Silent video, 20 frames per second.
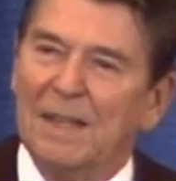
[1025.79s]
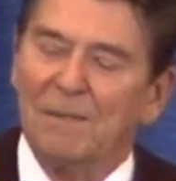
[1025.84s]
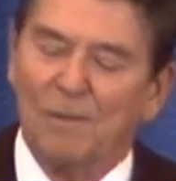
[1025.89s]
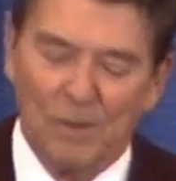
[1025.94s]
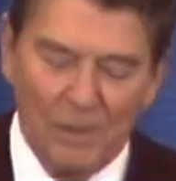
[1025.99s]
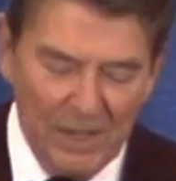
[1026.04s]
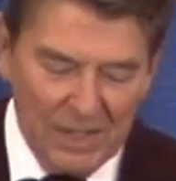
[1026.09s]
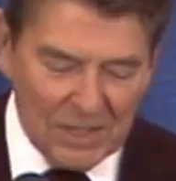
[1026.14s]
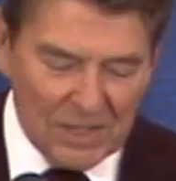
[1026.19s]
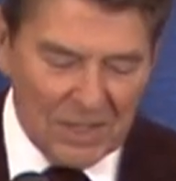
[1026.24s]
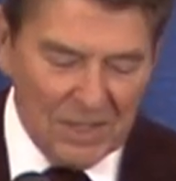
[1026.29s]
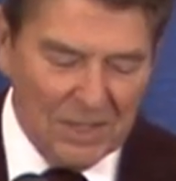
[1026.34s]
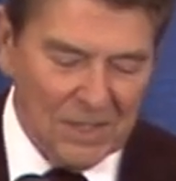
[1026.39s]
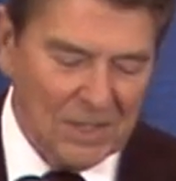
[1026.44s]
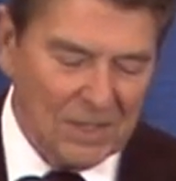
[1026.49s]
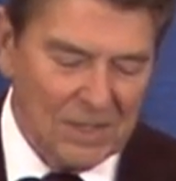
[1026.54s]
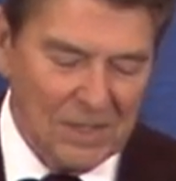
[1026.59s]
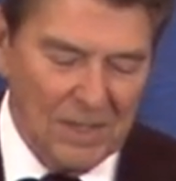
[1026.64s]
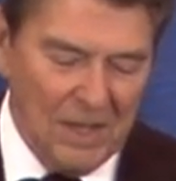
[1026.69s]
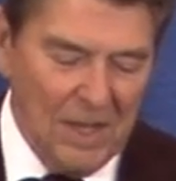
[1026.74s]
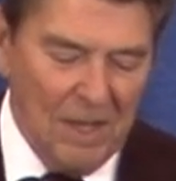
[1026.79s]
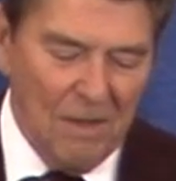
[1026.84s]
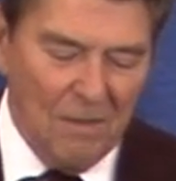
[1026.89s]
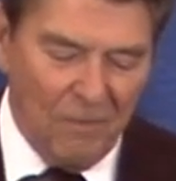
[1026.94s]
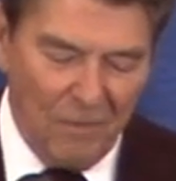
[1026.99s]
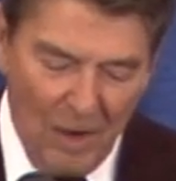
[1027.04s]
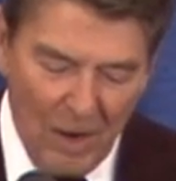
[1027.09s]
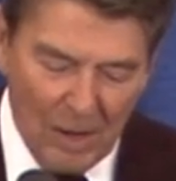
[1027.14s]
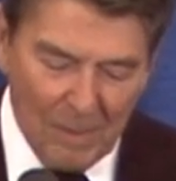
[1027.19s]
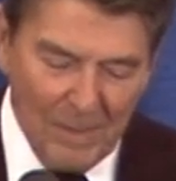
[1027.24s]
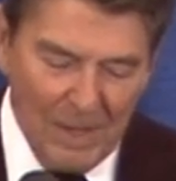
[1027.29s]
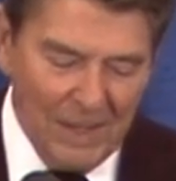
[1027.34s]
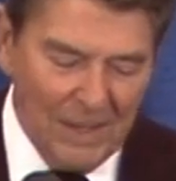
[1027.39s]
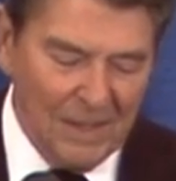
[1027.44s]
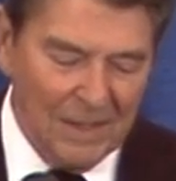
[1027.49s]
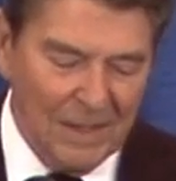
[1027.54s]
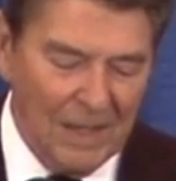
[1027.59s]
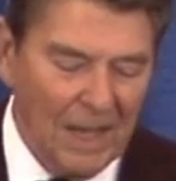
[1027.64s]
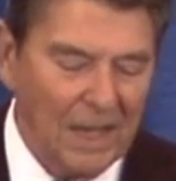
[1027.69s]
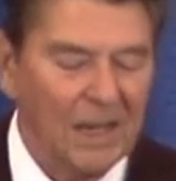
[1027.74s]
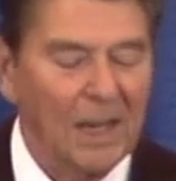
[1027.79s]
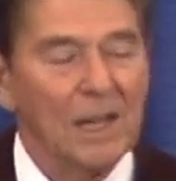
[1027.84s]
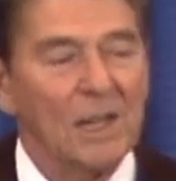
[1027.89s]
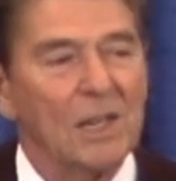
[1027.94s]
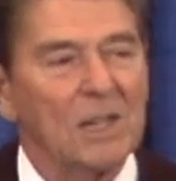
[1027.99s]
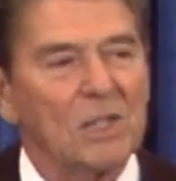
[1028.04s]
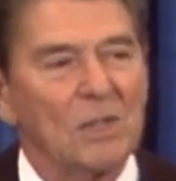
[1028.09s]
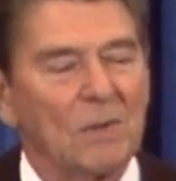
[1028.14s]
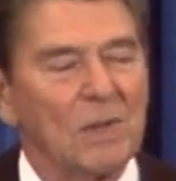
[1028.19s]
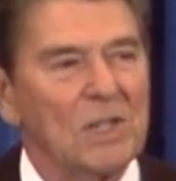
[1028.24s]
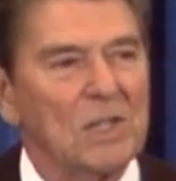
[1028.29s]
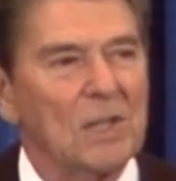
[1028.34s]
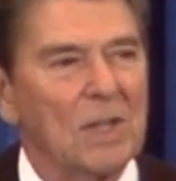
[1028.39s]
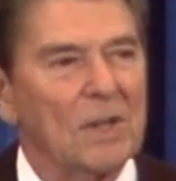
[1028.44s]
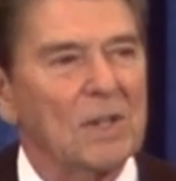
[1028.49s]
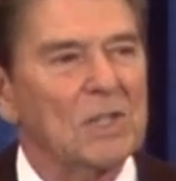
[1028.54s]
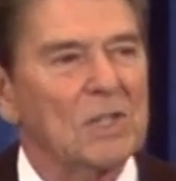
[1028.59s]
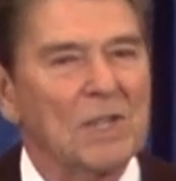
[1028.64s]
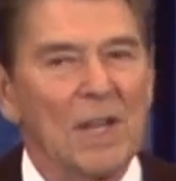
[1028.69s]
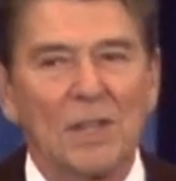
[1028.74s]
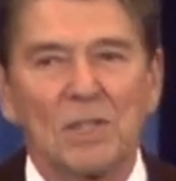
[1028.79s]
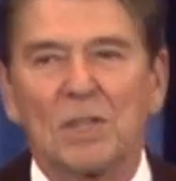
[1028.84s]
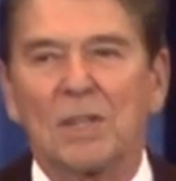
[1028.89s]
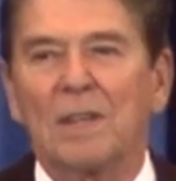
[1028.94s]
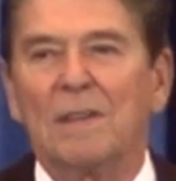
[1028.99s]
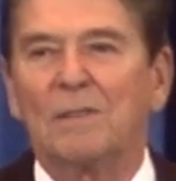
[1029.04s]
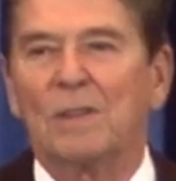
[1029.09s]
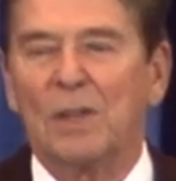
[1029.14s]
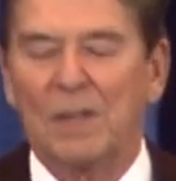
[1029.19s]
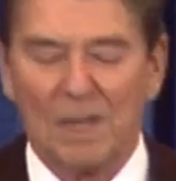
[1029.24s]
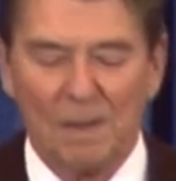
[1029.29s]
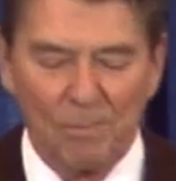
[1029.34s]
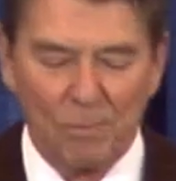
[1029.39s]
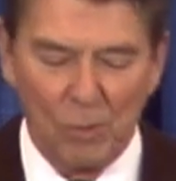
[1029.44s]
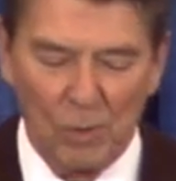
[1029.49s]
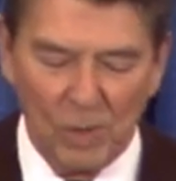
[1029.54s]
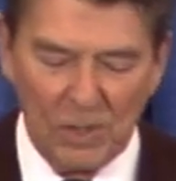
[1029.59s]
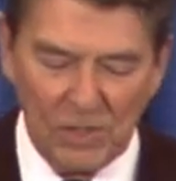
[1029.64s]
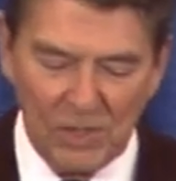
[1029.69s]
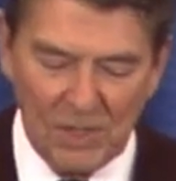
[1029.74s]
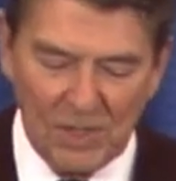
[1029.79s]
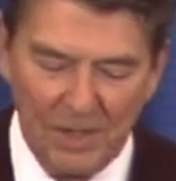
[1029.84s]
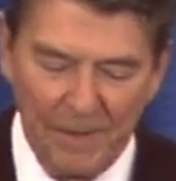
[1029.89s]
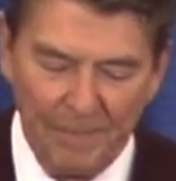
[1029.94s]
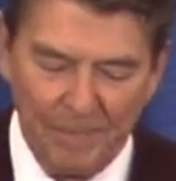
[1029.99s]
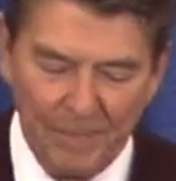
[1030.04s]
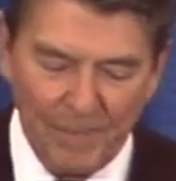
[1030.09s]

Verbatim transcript: For instance, farming and industries that are sensitive to imports.